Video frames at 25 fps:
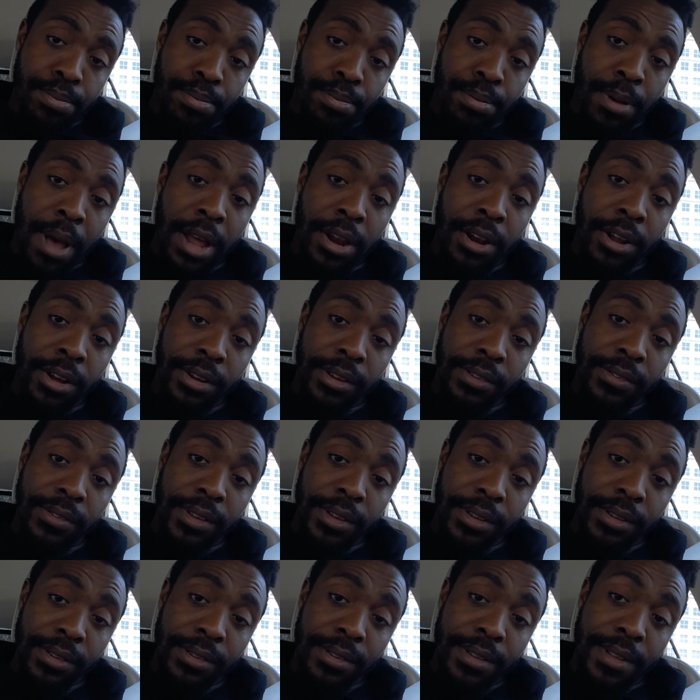How long is
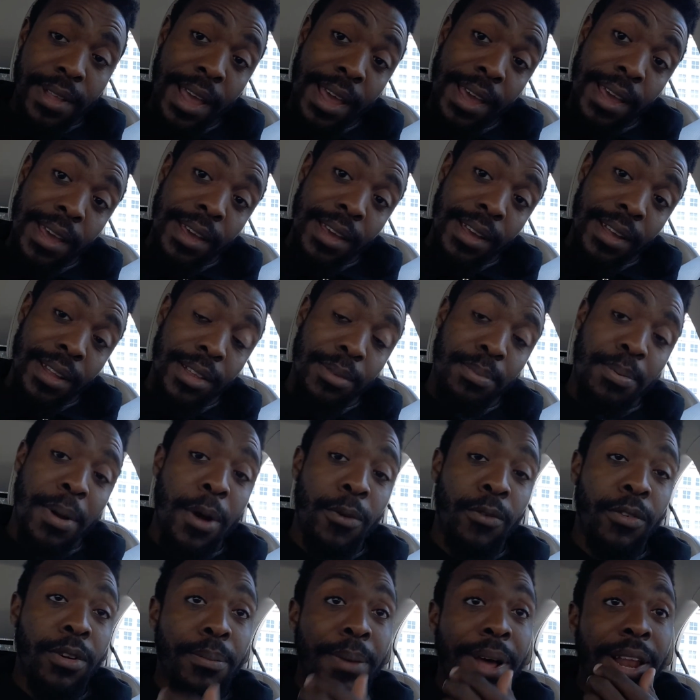this? Dang, this is
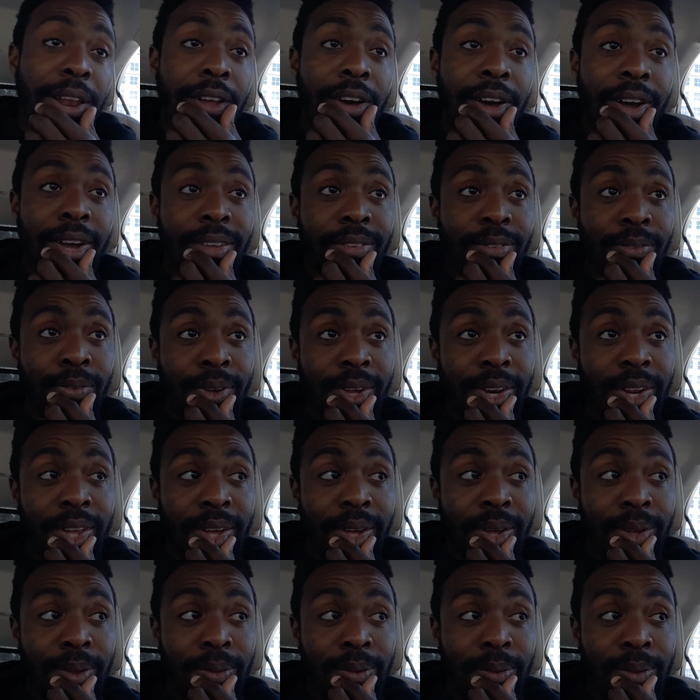probably one of my longest
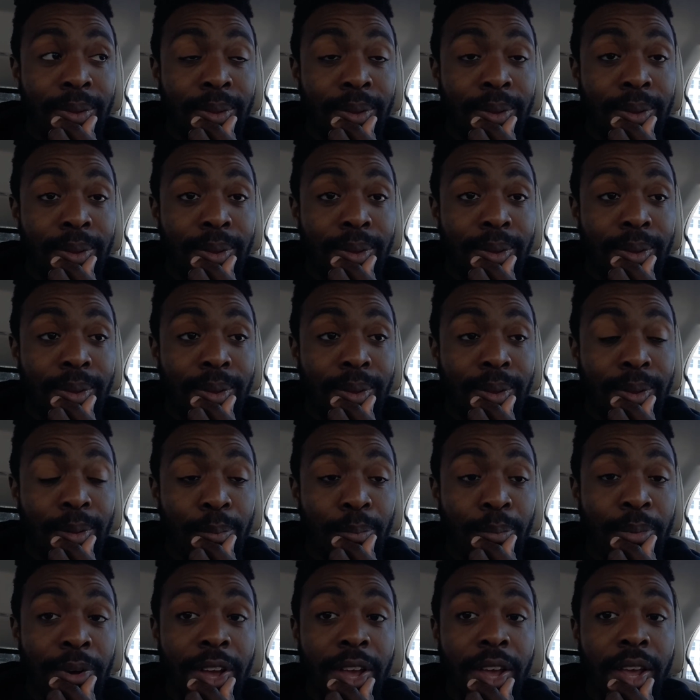videos.
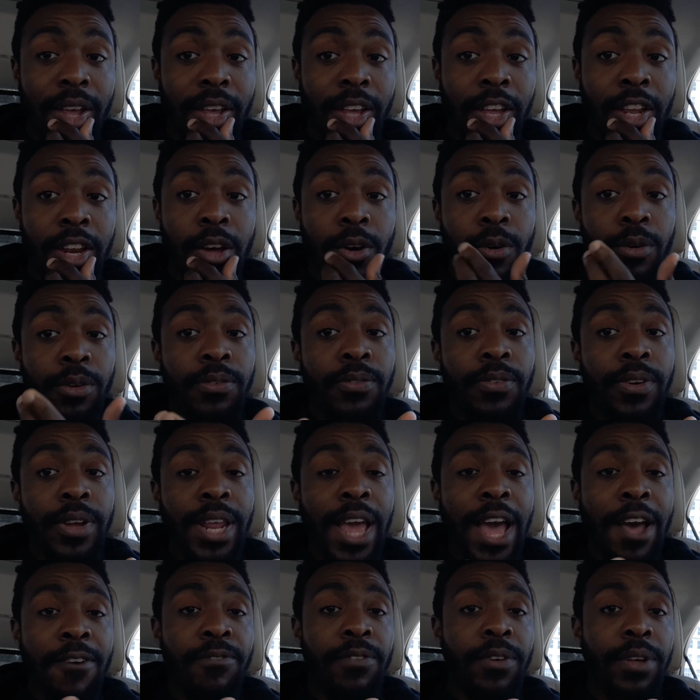But what's
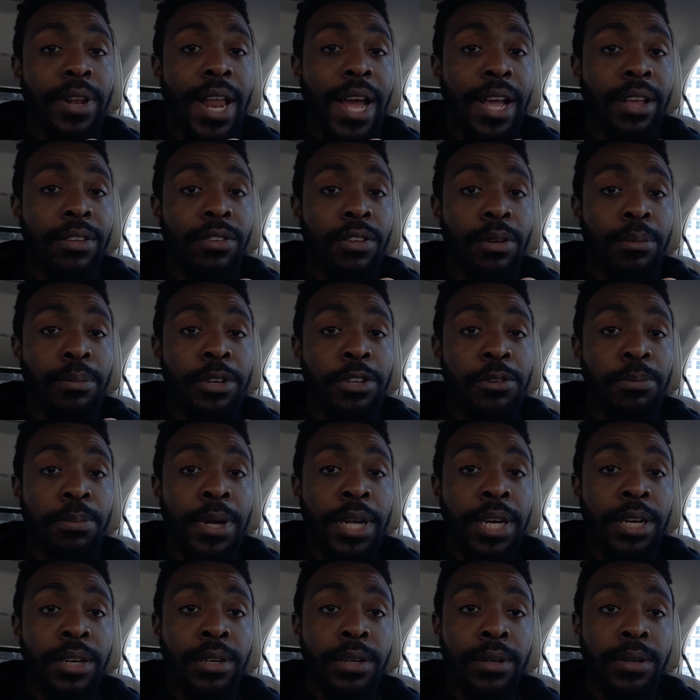funny? I feel like so much
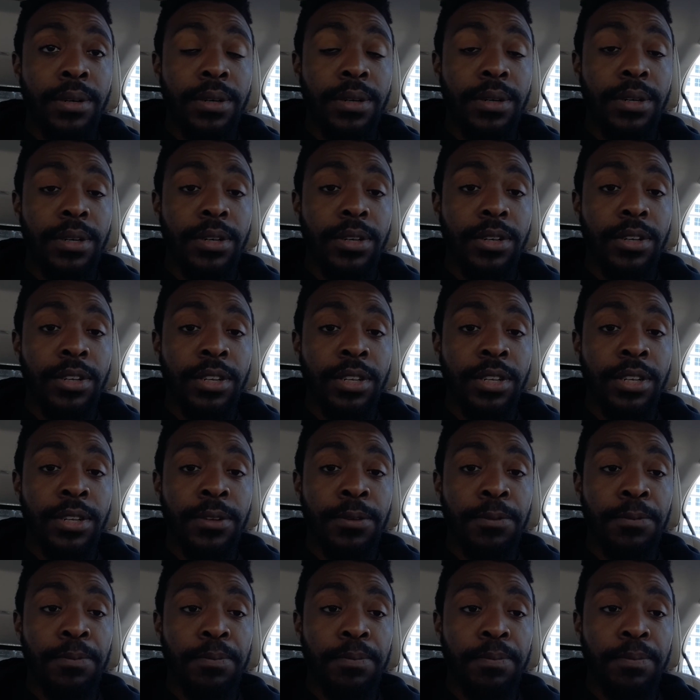better.
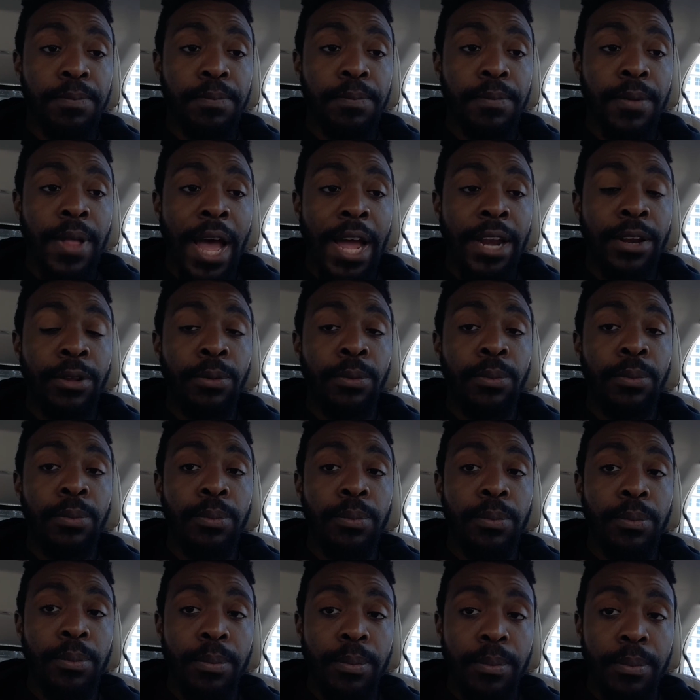I do.
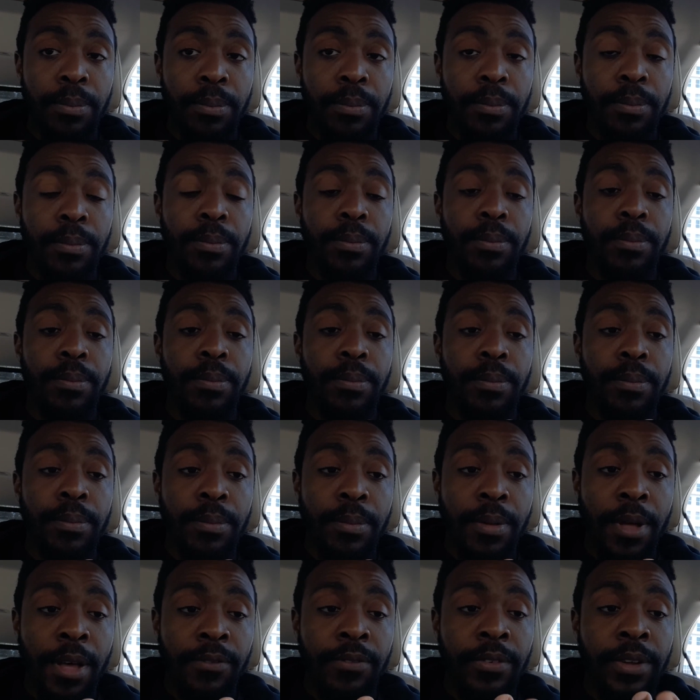
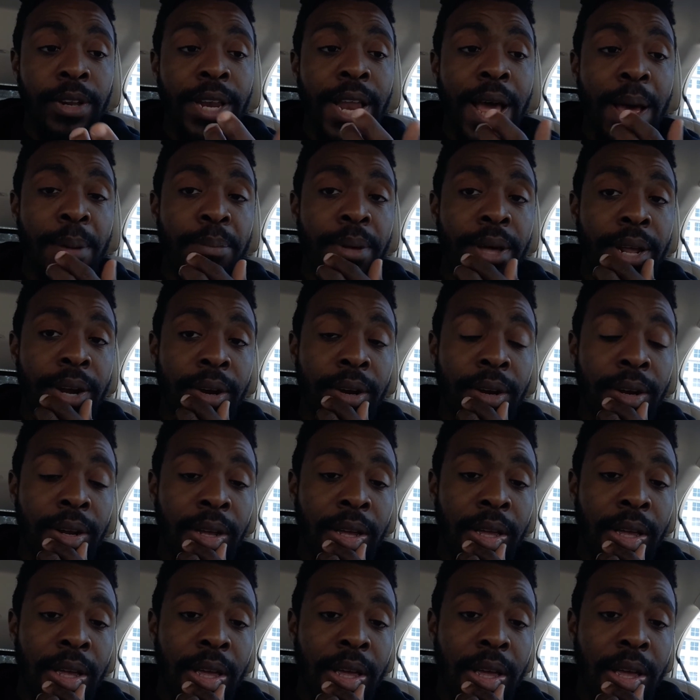I feel a lot better.
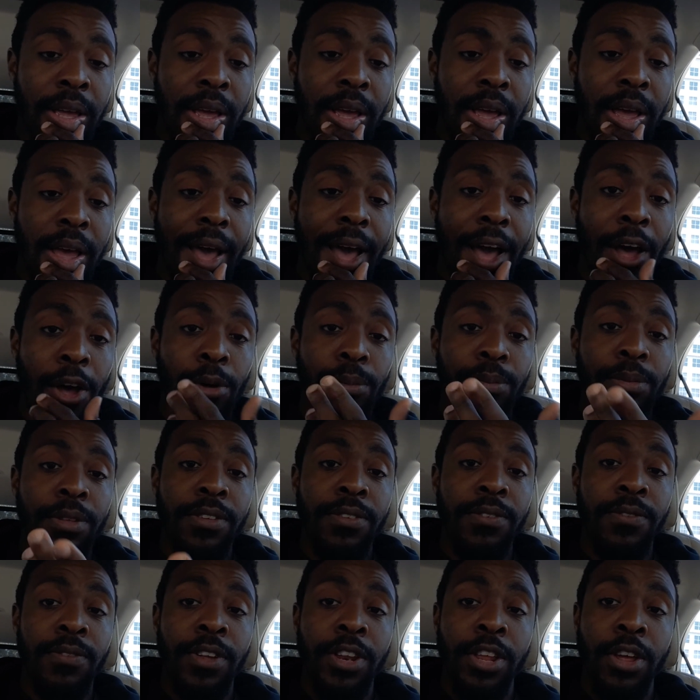I hope
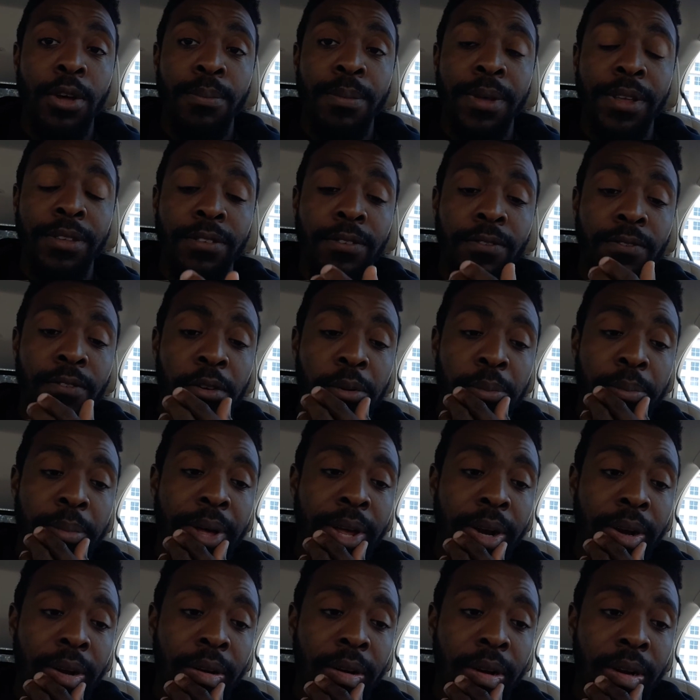this video makes you feel
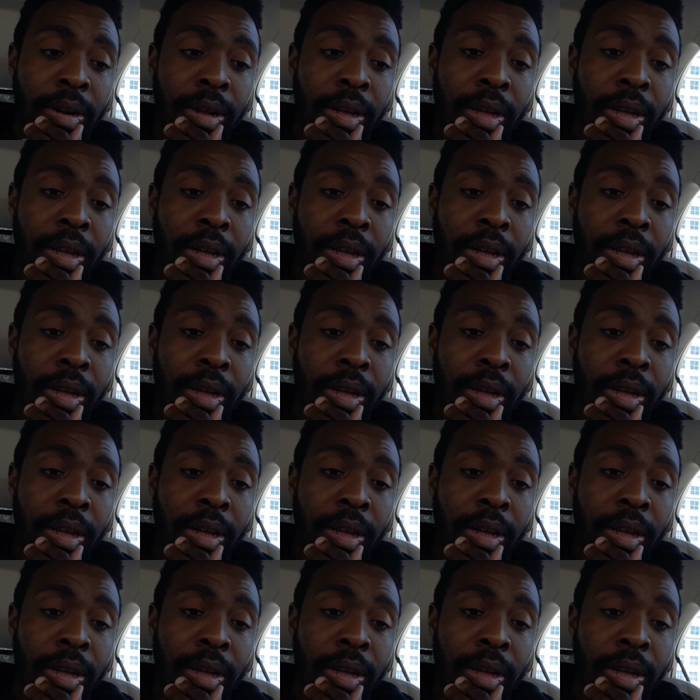better.